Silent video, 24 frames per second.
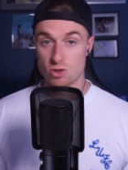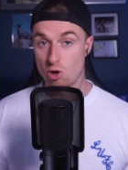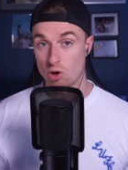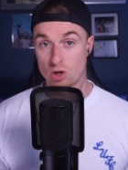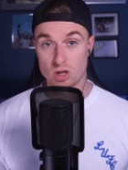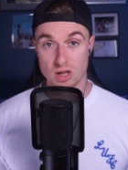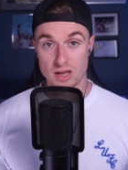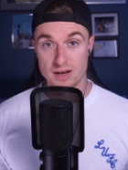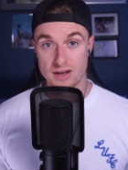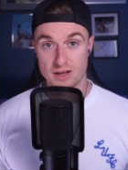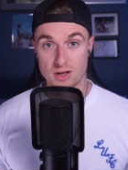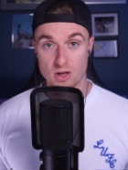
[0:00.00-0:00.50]
He's
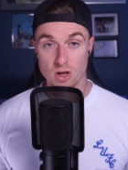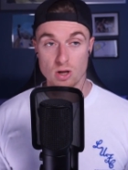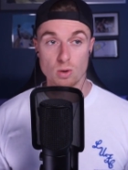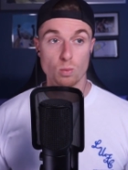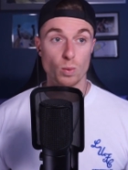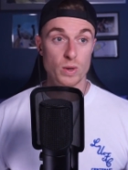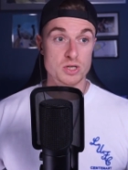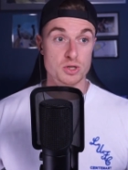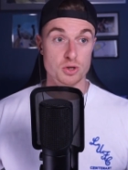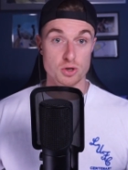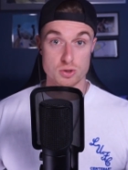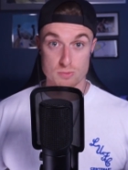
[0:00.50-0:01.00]
not
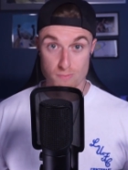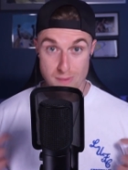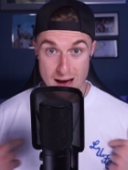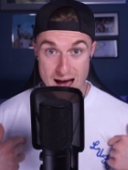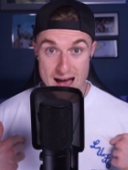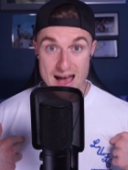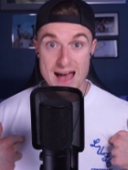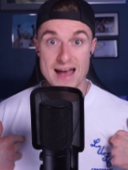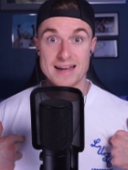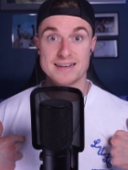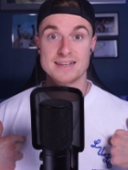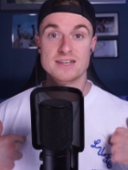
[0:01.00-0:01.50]
clinical, which does
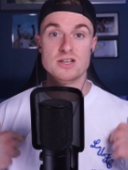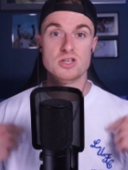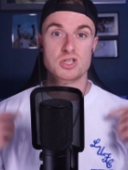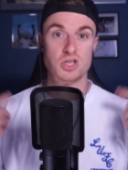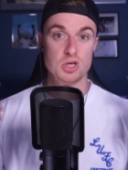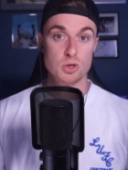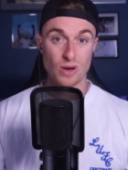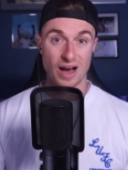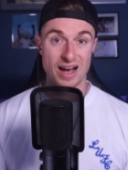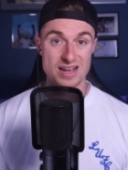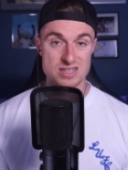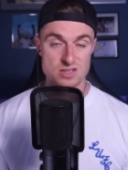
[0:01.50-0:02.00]
my head in,
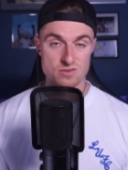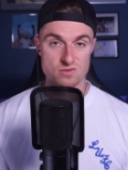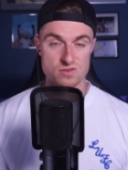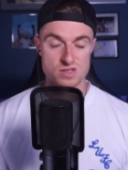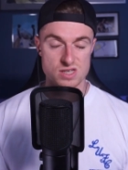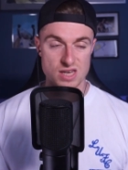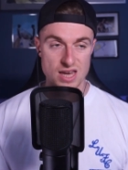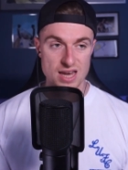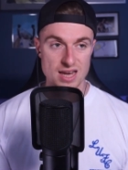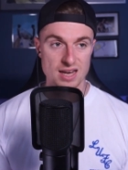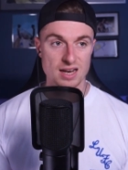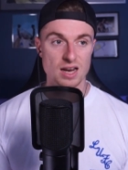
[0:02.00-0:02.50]
as you guys
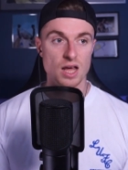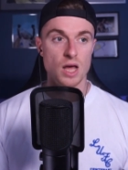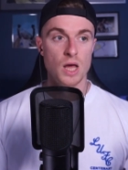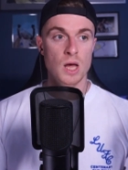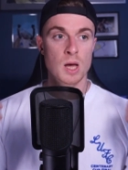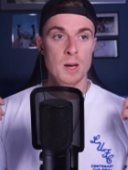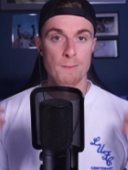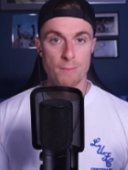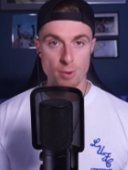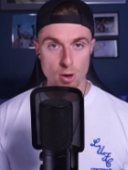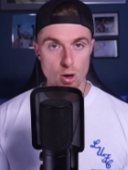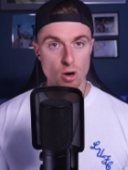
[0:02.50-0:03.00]
have seen.
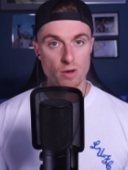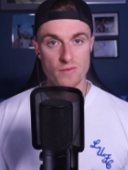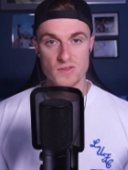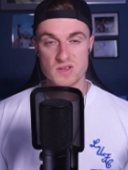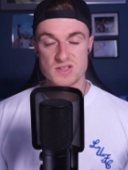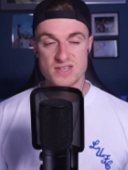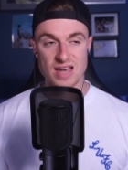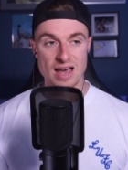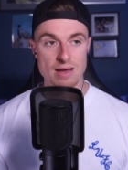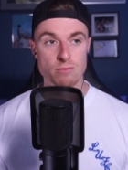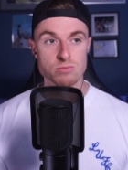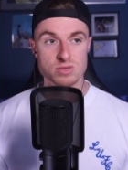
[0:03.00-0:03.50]
But
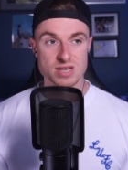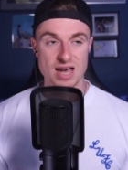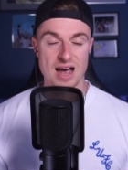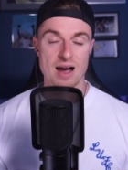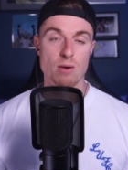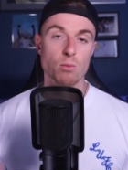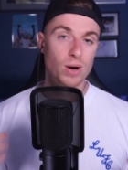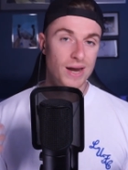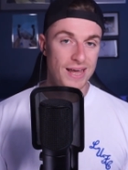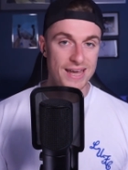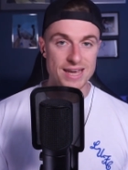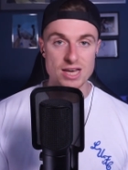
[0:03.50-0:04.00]
at the same
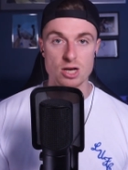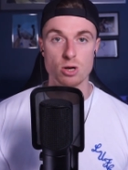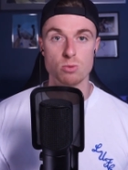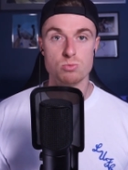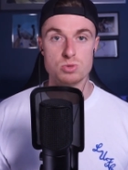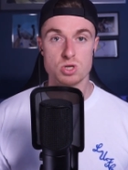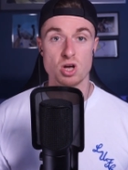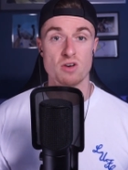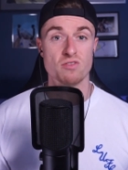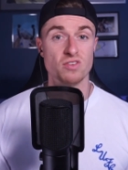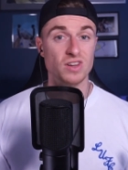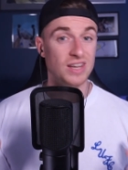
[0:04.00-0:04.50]
time, when he
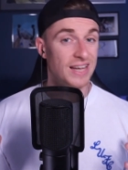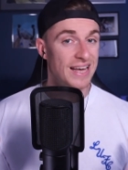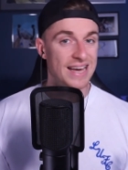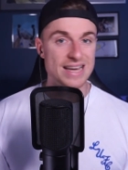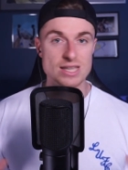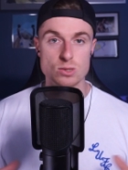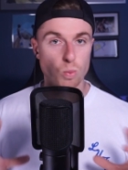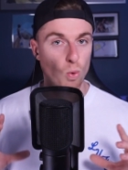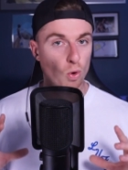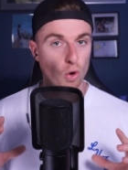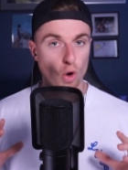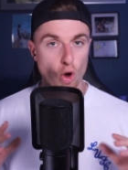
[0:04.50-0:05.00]
comes off,
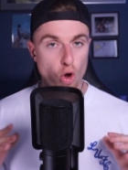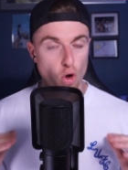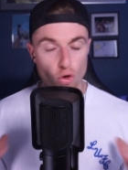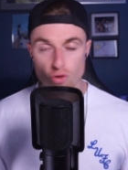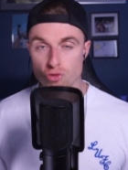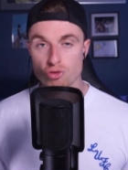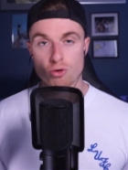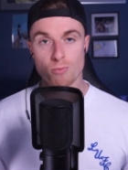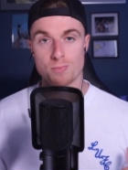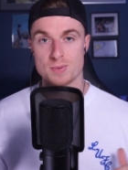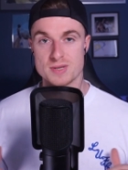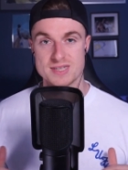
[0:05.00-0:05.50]
Leeds
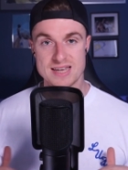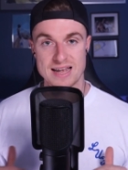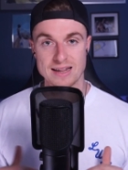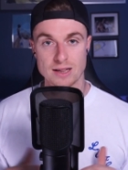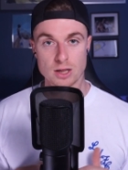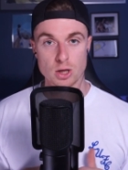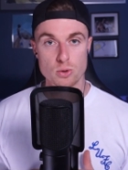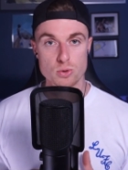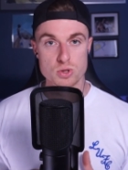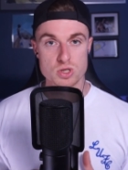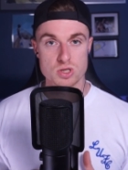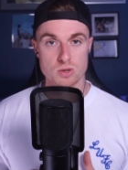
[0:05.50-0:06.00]

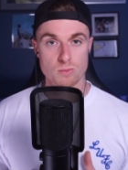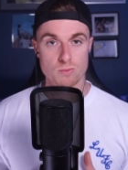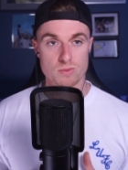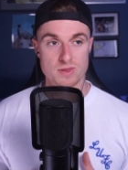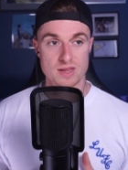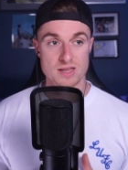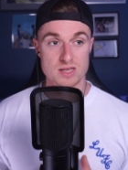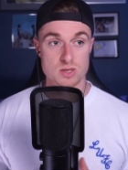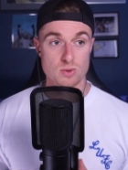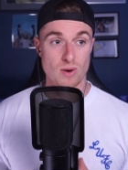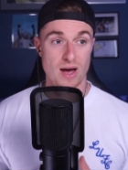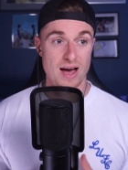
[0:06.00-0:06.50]
100% lose
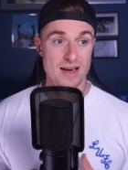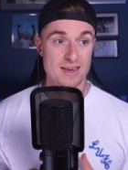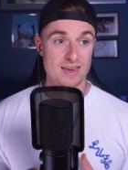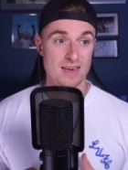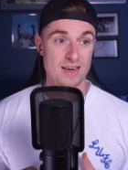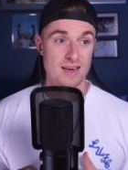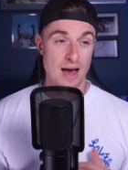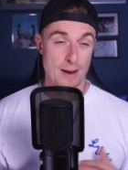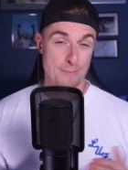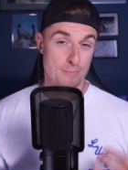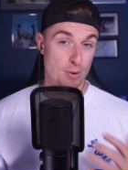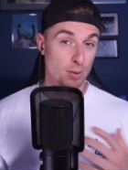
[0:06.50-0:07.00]
something. So
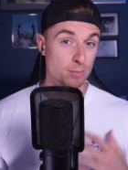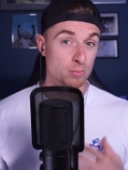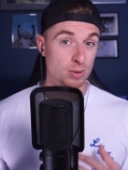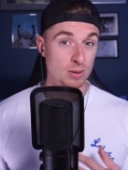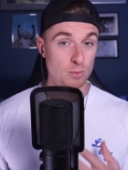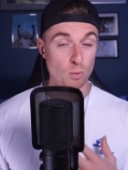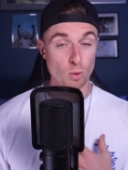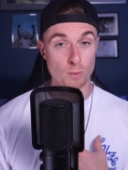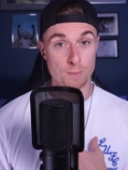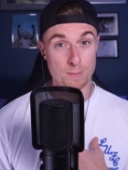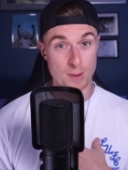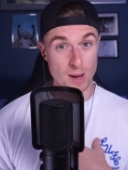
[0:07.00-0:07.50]
I
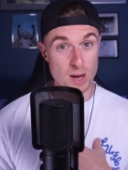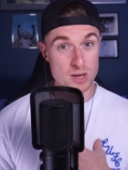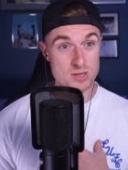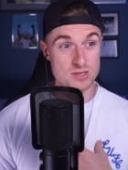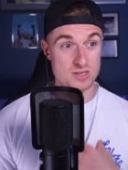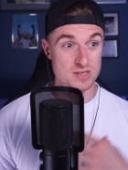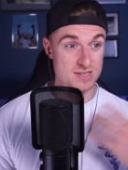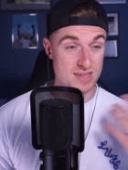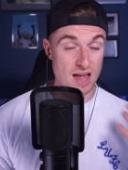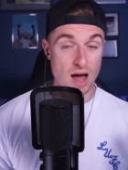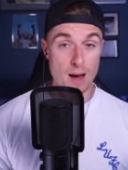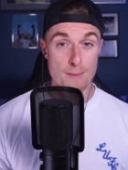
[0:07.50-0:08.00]
probably would
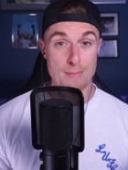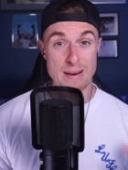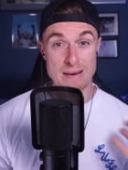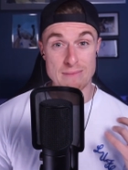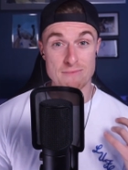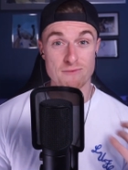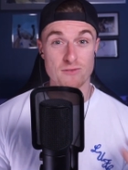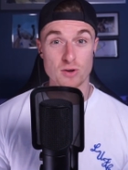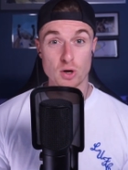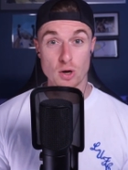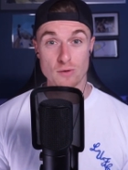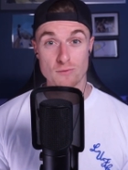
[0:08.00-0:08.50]
personally start
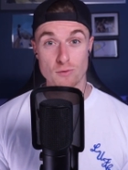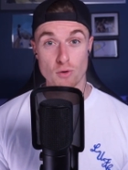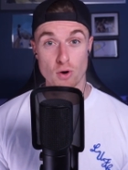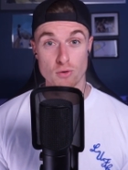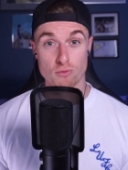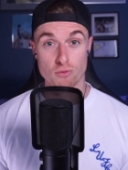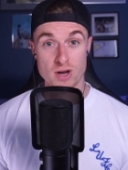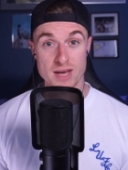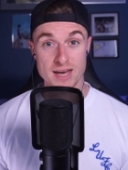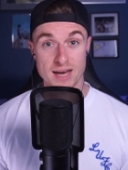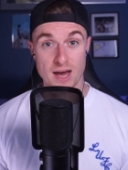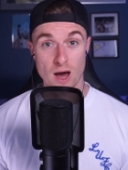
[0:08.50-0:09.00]
Bamford
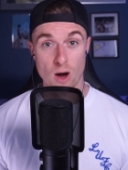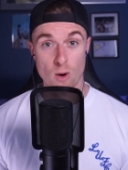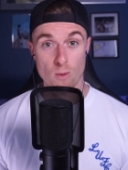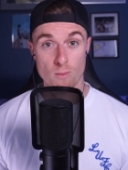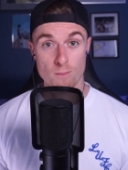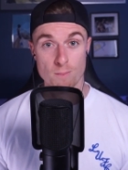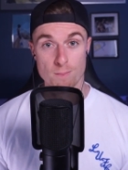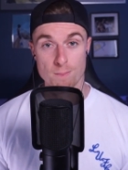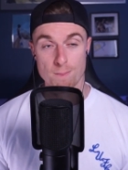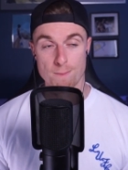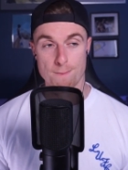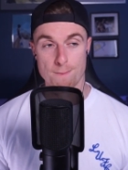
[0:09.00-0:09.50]
over Rodrigo.